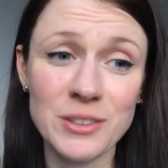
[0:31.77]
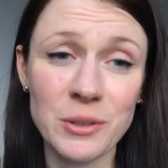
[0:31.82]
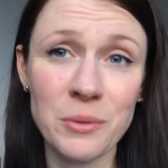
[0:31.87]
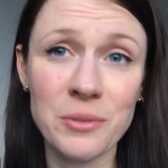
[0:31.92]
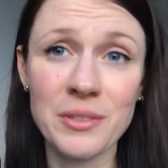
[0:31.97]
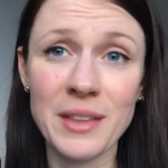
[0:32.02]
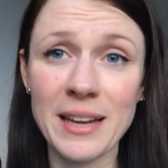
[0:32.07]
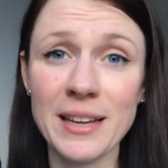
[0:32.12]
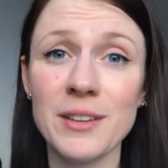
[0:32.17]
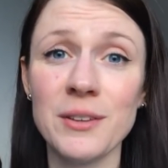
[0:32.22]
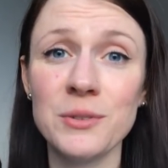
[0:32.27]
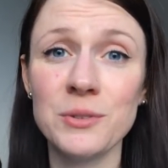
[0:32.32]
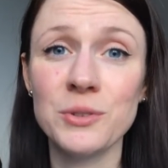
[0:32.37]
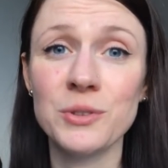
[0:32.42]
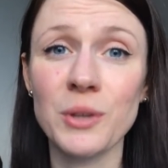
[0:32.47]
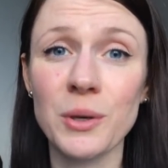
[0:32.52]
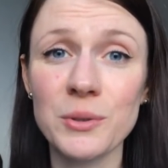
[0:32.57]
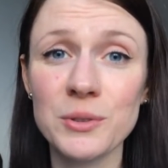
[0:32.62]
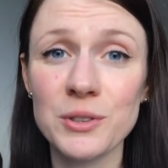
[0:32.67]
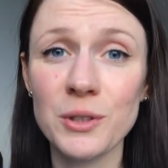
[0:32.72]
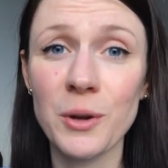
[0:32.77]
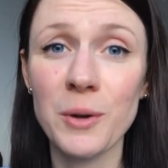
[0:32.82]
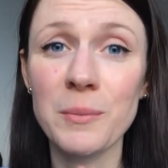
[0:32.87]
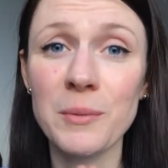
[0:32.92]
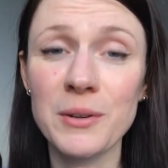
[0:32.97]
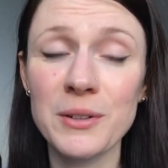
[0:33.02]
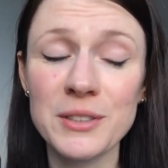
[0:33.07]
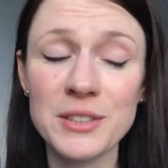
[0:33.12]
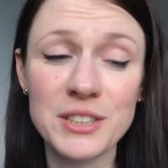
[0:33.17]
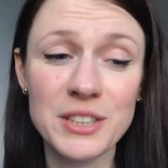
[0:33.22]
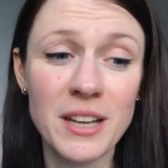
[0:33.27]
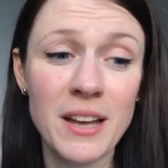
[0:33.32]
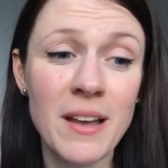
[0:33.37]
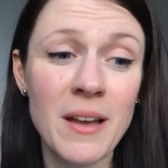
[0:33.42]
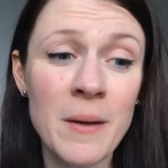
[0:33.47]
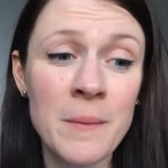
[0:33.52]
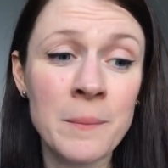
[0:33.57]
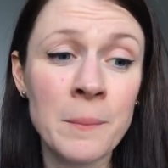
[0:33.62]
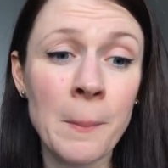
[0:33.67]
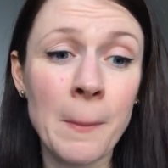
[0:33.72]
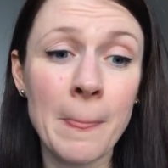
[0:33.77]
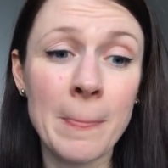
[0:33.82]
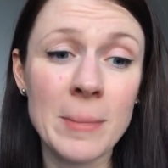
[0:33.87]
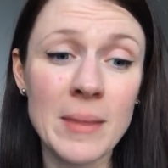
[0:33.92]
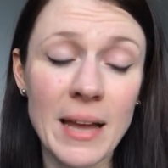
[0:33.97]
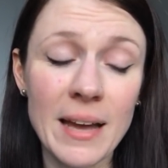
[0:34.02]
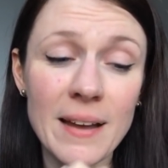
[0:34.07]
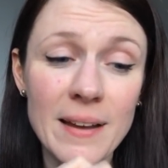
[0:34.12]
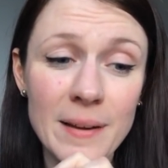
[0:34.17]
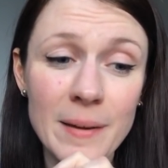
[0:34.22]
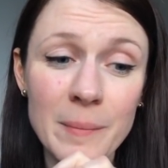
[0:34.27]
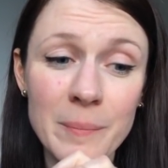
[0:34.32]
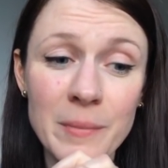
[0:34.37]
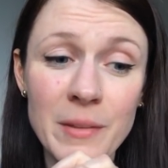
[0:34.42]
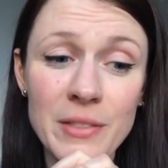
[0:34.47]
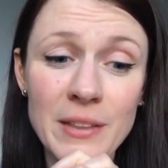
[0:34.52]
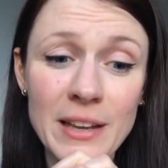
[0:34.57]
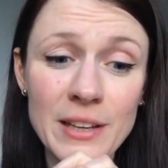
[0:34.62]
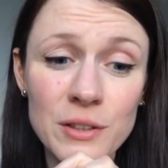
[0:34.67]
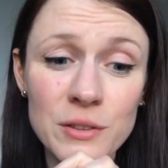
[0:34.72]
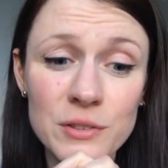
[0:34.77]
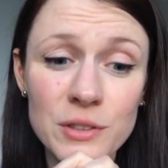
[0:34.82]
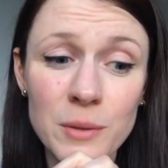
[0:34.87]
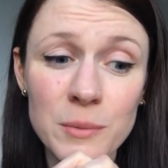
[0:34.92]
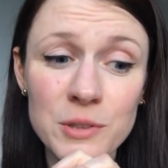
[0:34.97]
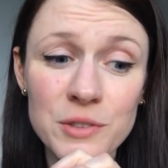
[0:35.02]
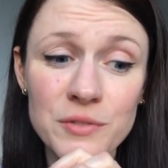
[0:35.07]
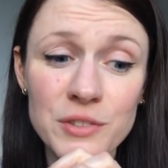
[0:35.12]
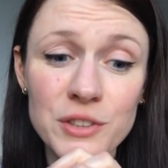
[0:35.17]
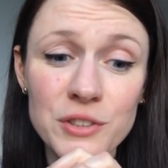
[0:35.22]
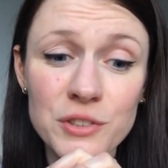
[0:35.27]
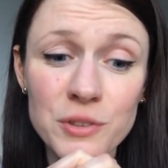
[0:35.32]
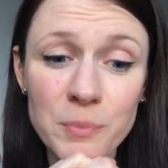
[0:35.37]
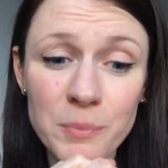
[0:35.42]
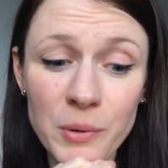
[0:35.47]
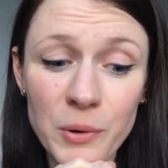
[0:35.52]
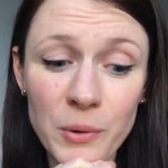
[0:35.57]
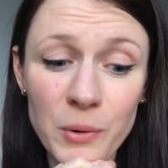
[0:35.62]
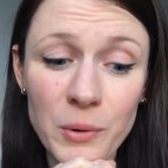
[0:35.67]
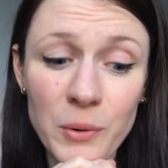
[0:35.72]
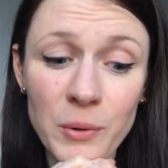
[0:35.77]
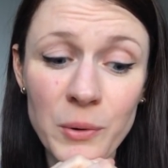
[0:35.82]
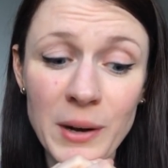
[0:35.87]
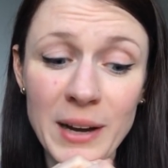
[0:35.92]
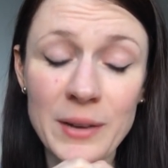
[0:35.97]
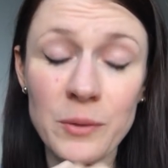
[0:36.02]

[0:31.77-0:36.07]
So thank you so, so much. Thank you so much for your support.